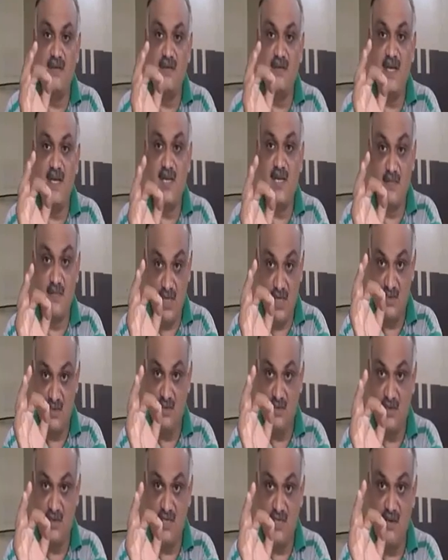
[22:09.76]
Very, very
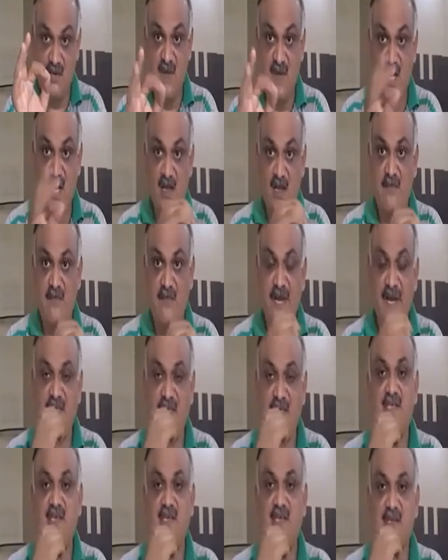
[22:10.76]
similar
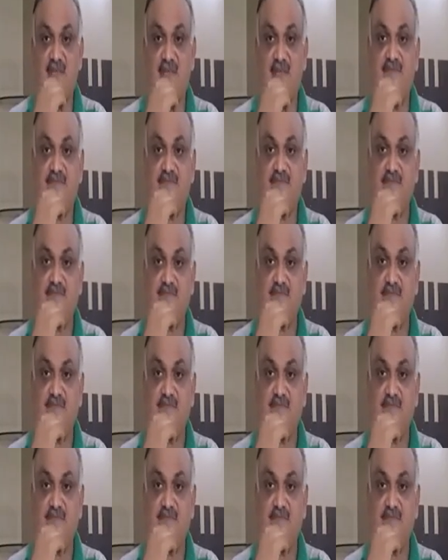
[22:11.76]
medicine.